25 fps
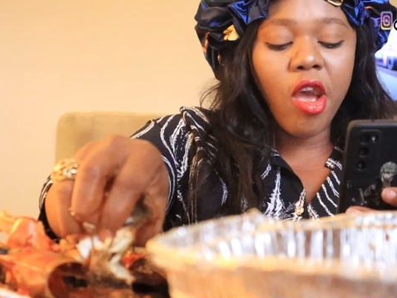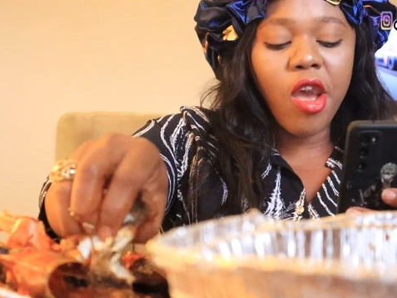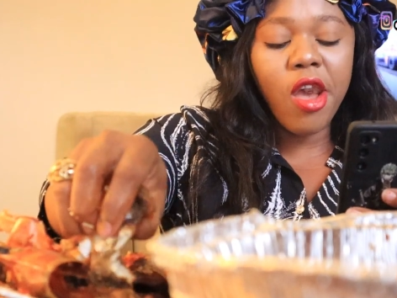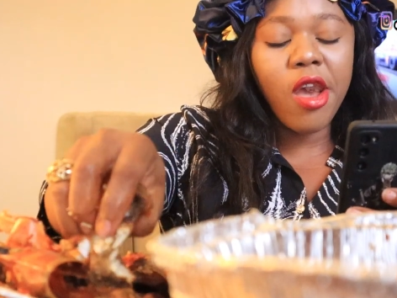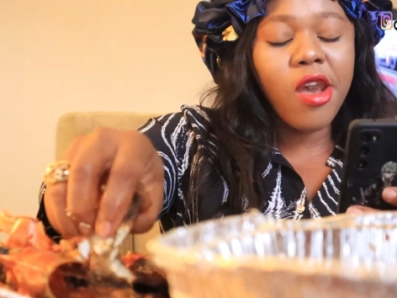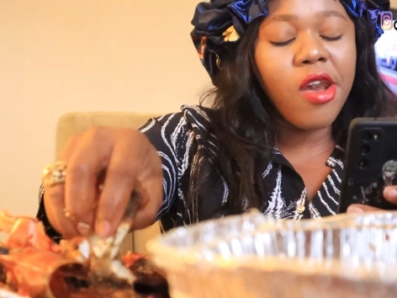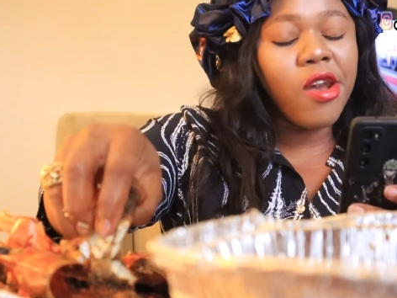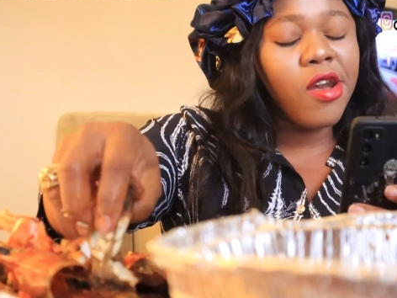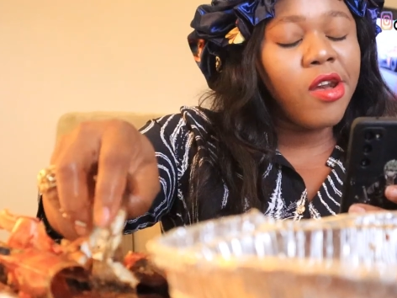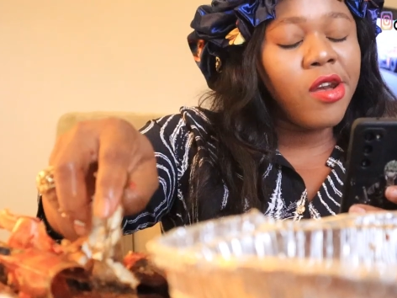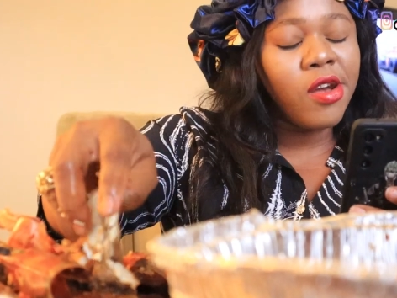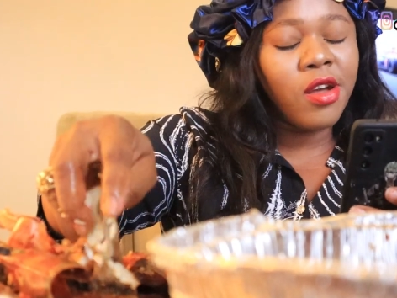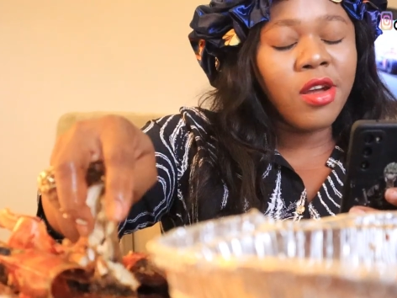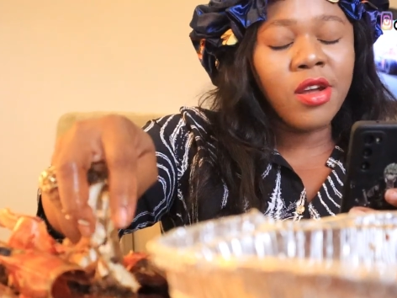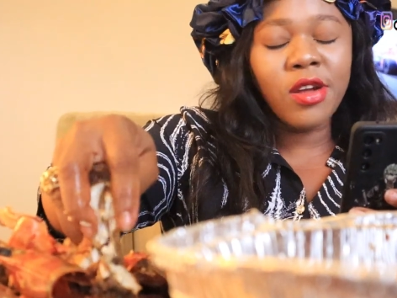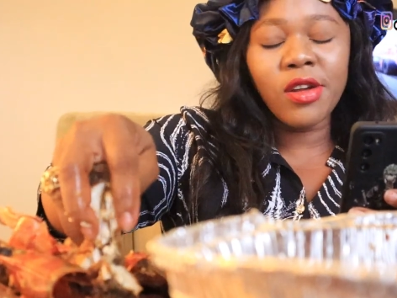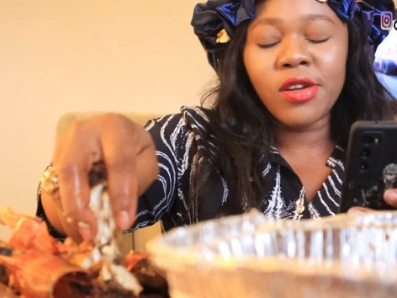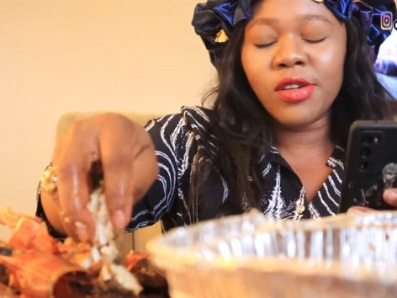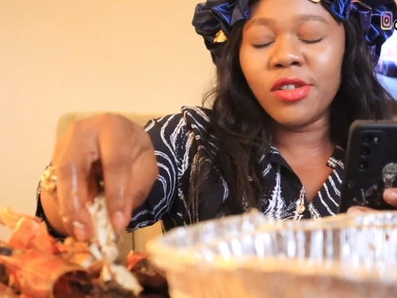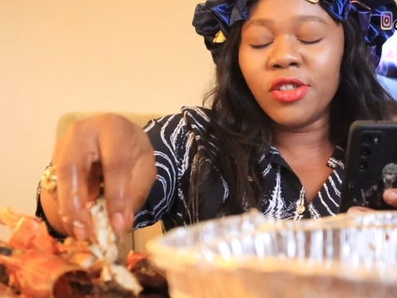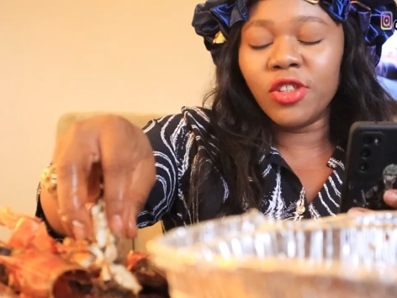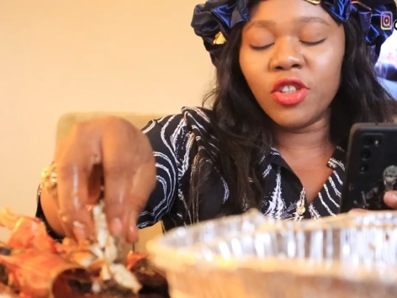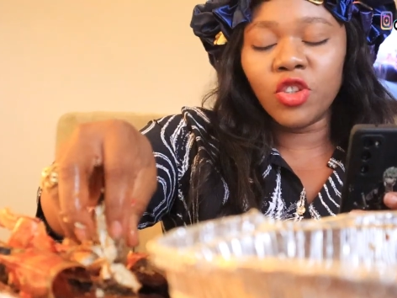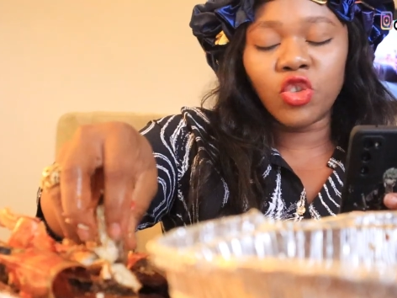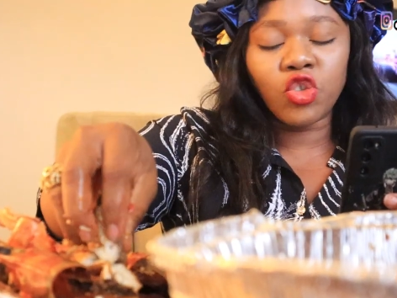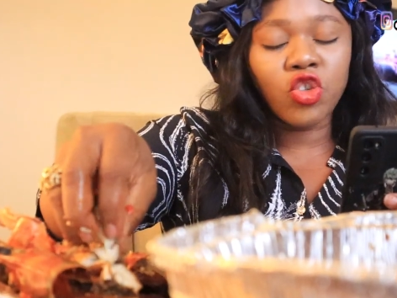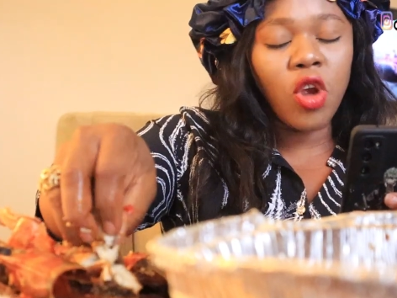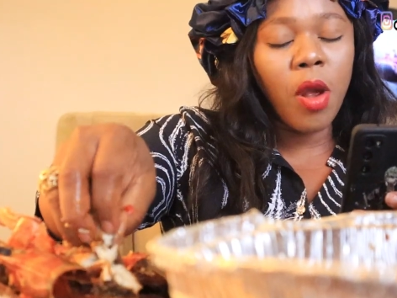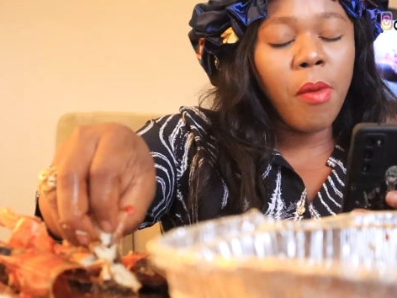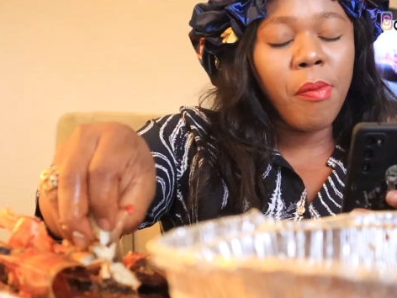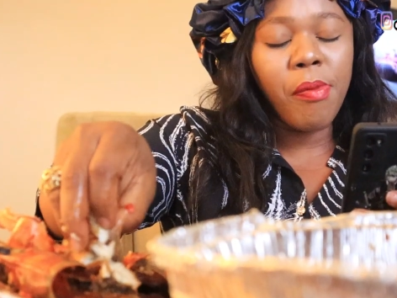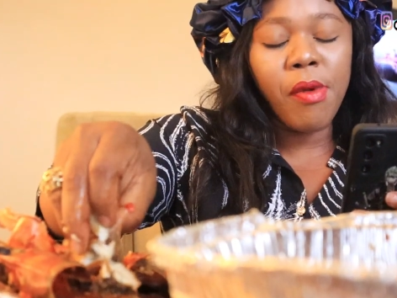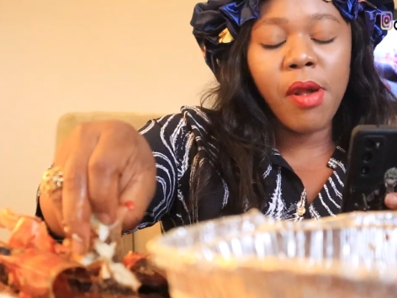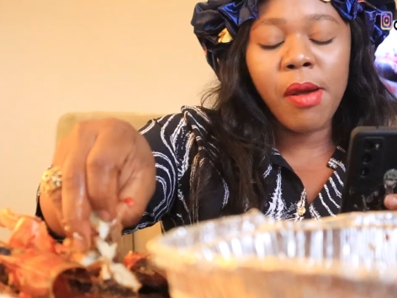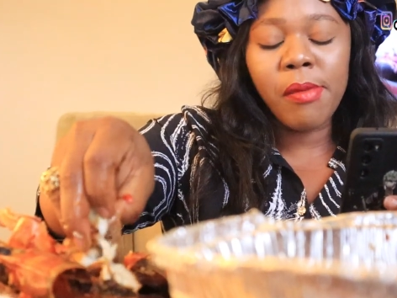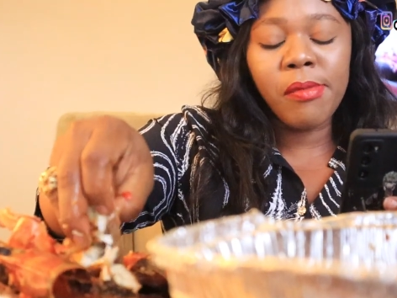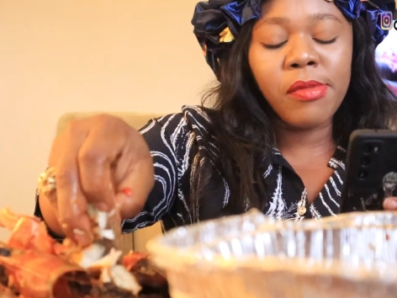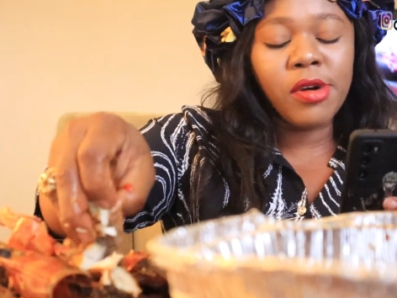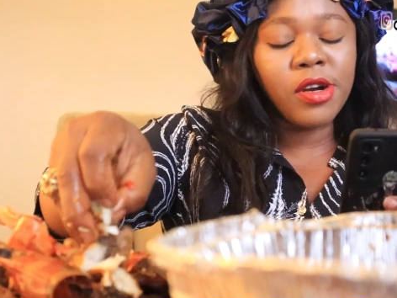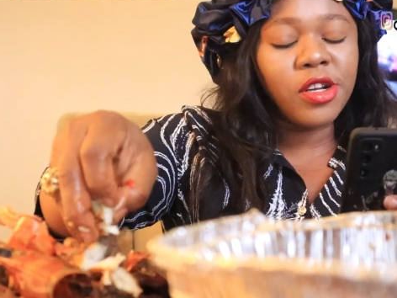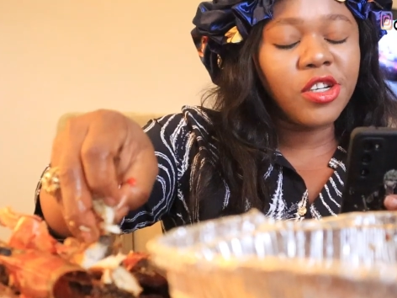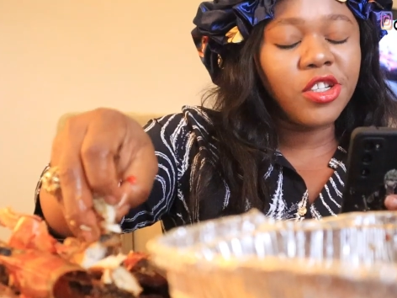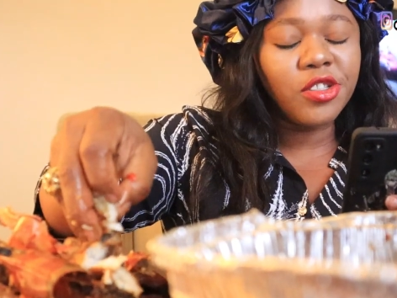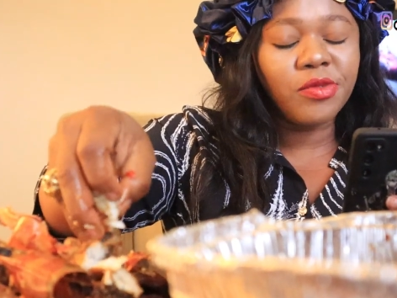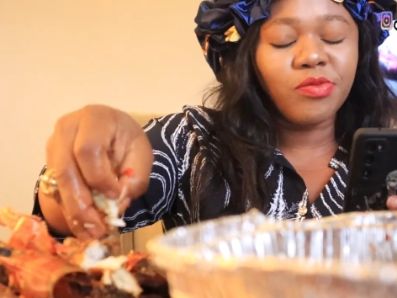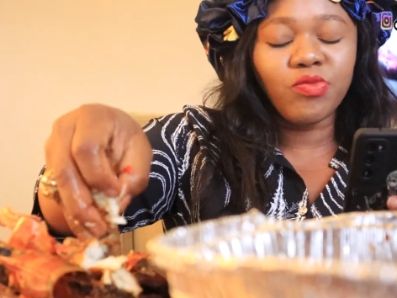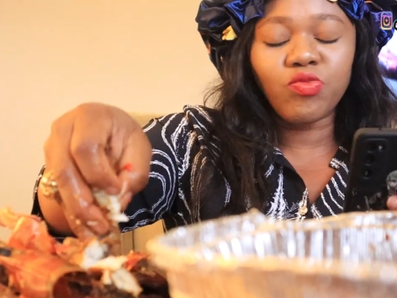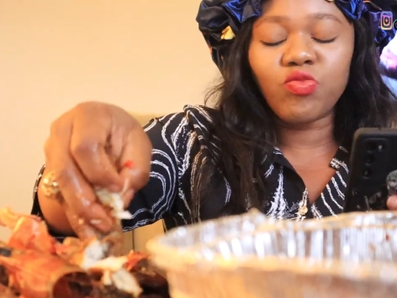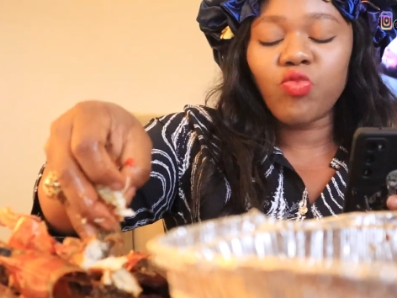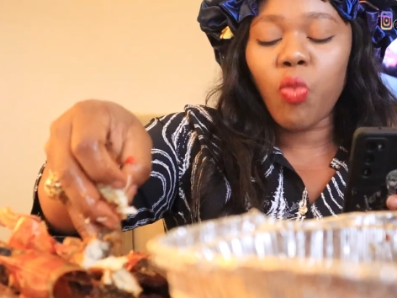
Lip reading: Hey, chop your money.